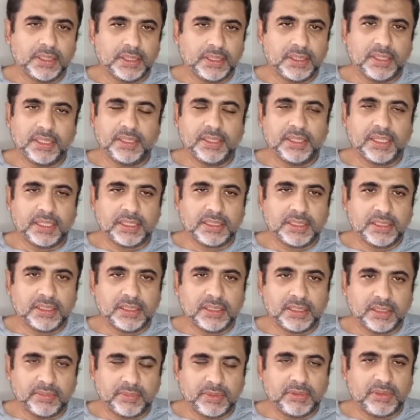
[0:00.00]
then that
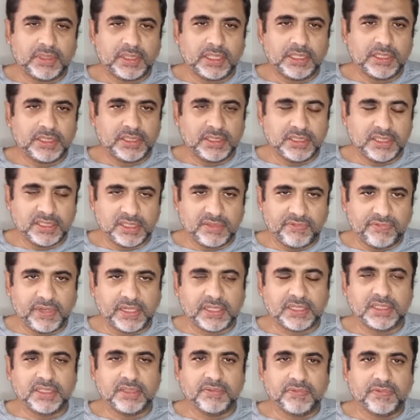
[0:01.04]
communication is
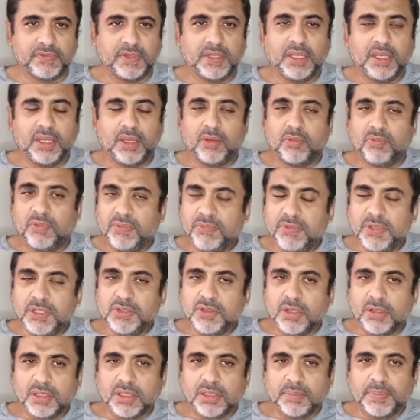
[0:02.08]
effective. When we
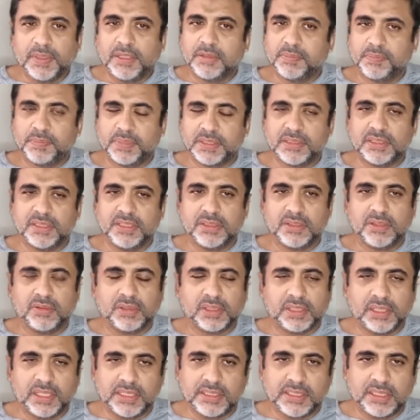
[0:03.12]
talk about business
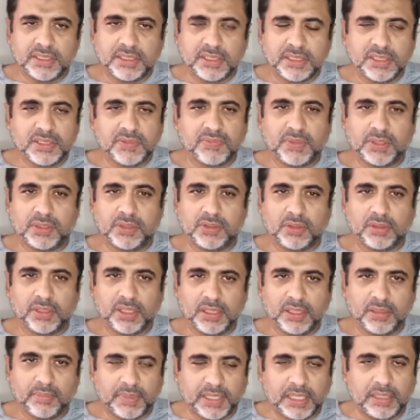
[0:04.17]
organizations, we are
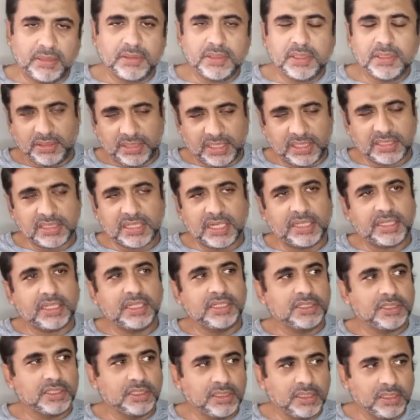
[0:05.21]
talking about things like
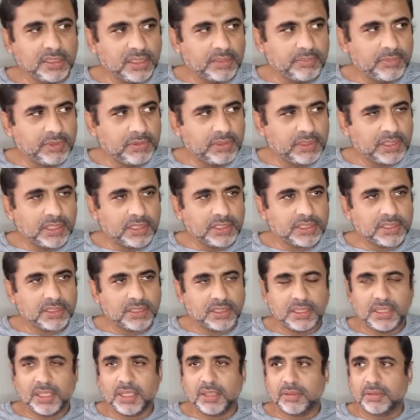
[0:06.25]
internal communication.
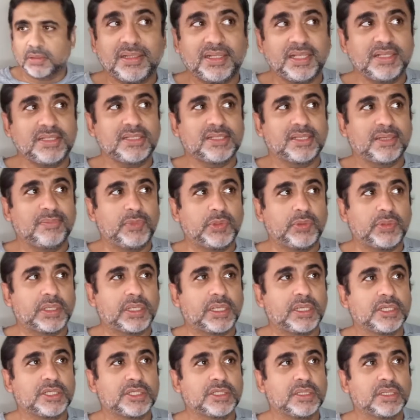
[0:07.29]
Now, this
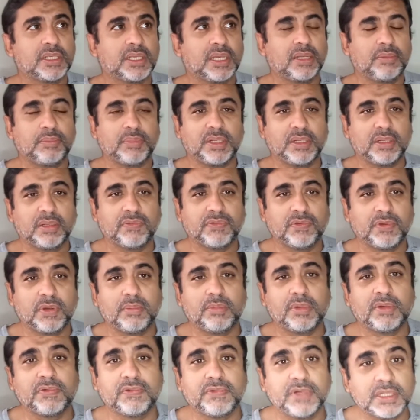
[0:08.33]
communication can be in the form
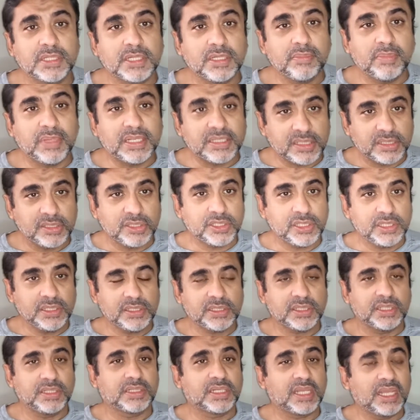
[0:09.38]
of written
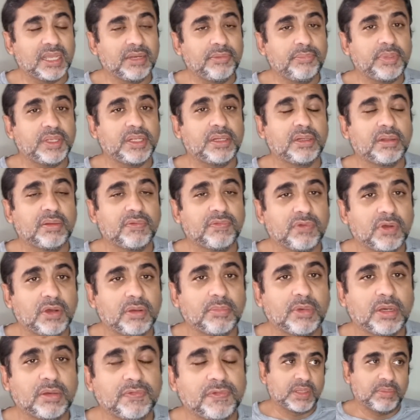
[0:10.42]
messages, it can be in the
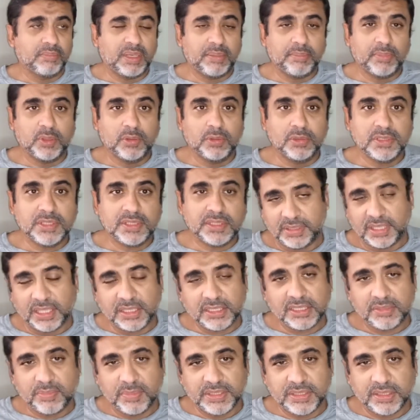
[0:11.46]
form of memos,
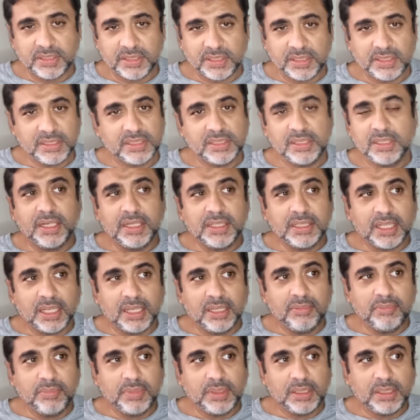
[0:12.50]
text messages, it
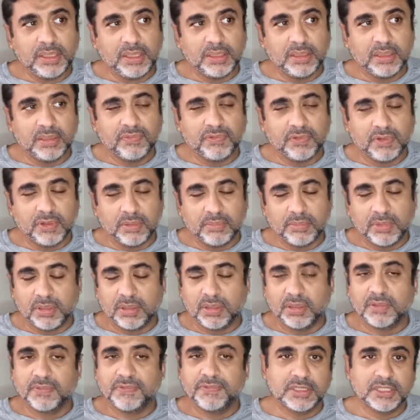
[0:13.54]
can be in the form
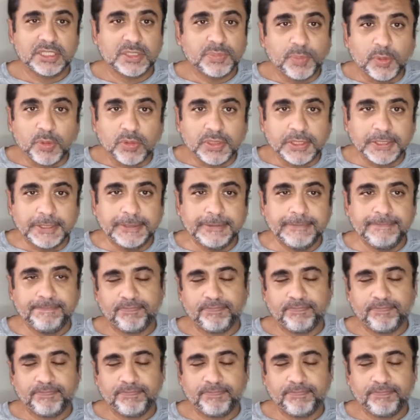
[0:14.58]
of spoken